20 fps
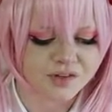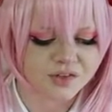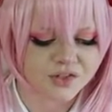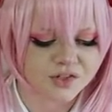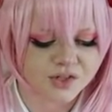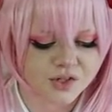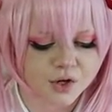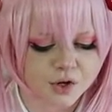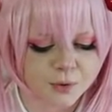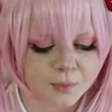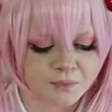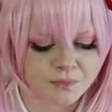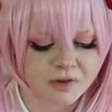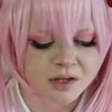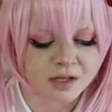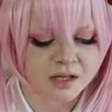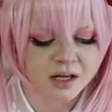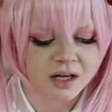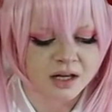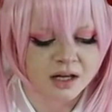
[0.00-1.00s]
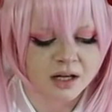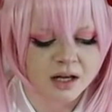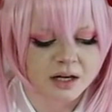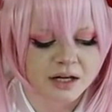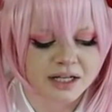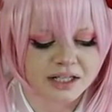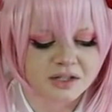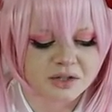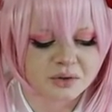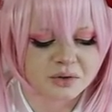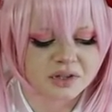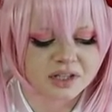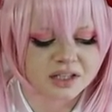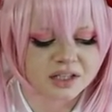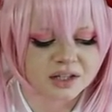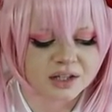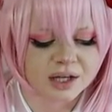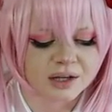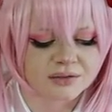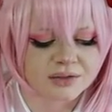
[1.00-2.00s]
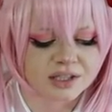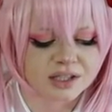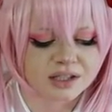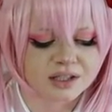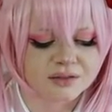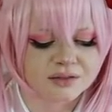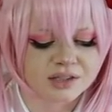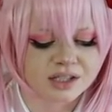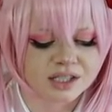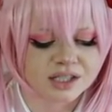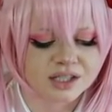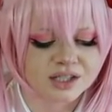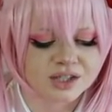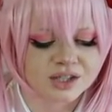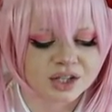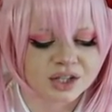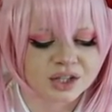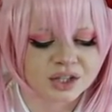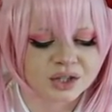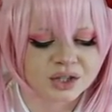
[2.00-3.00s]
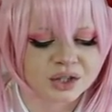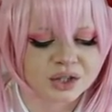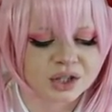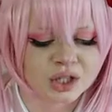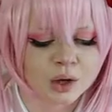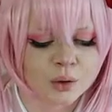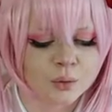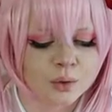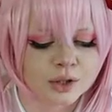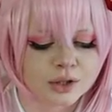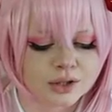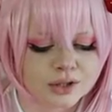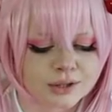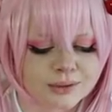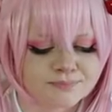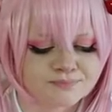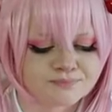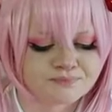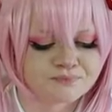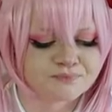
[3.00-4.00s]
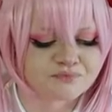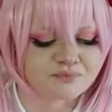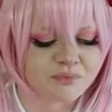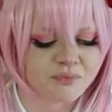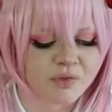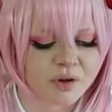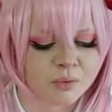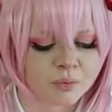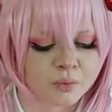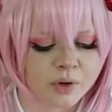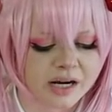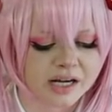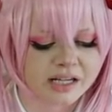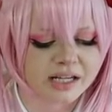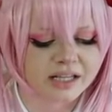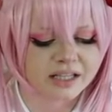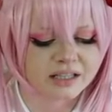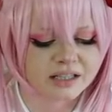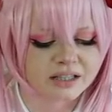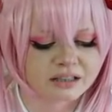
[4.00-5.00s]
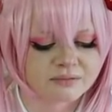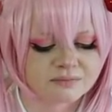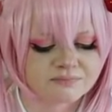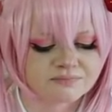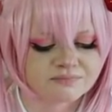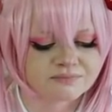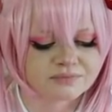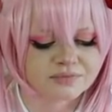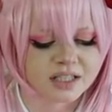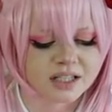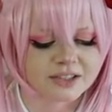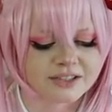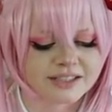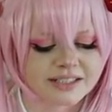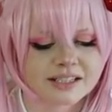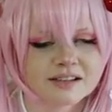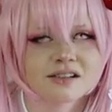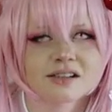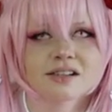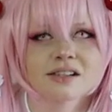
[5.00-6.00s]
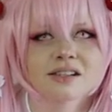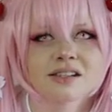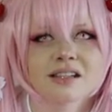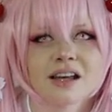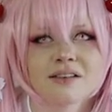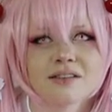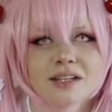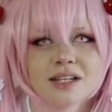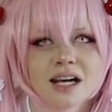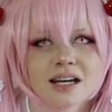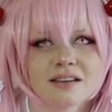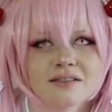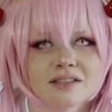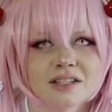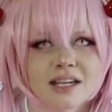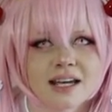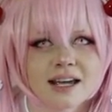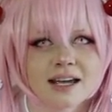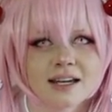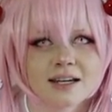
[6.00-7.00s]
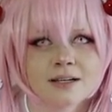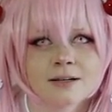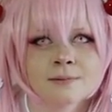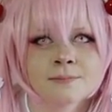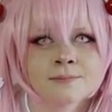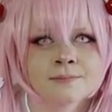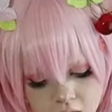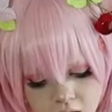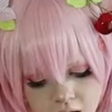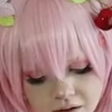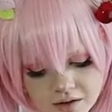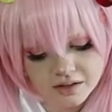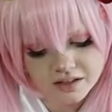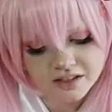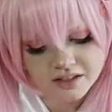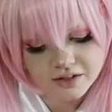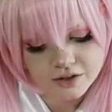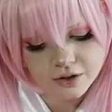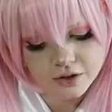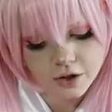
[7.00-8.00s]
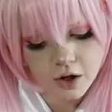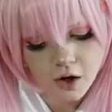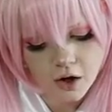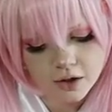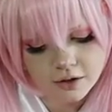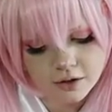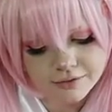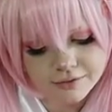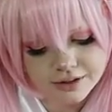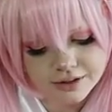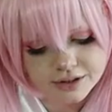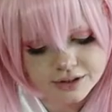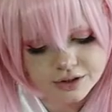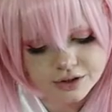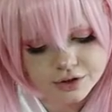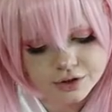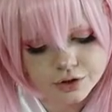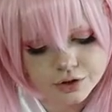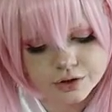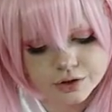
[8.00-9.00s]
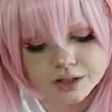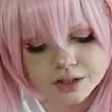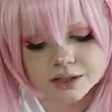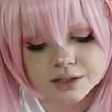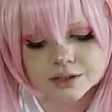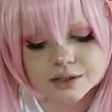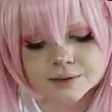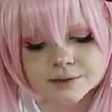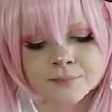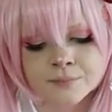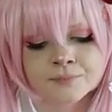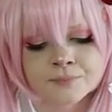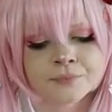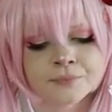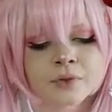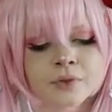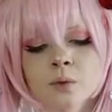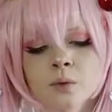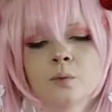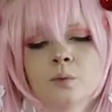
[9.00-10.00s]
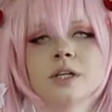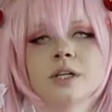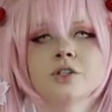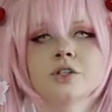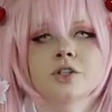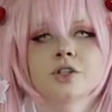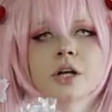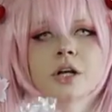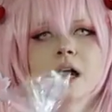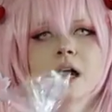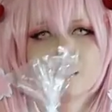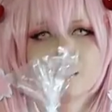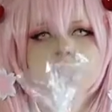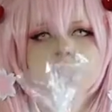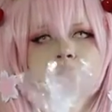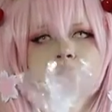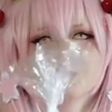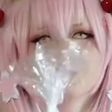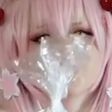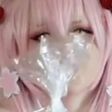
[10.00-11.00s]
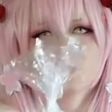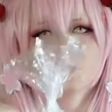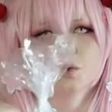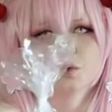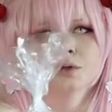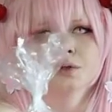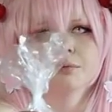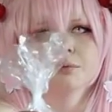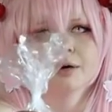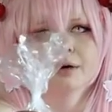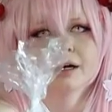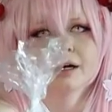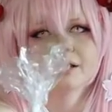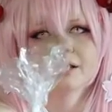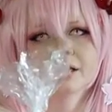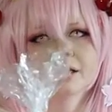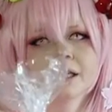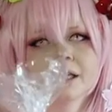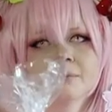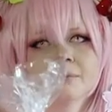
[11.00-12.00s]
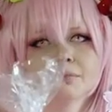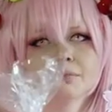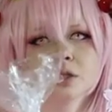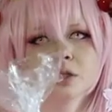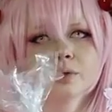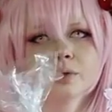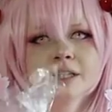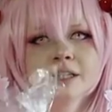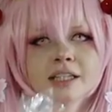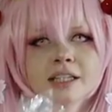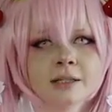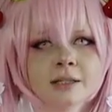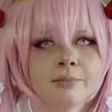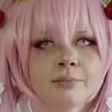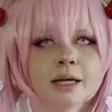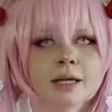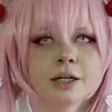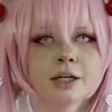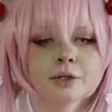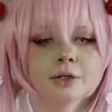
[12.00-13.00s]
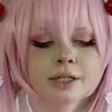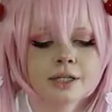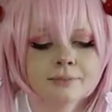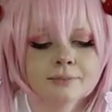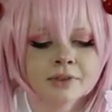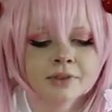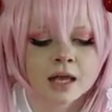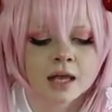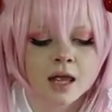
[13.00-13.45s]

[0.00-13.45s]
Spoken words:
So I do think I'll have to give these a little lower rating. I'll say a 7 out of 10. These are Harvest cookies, which I was told by the employee in the bakery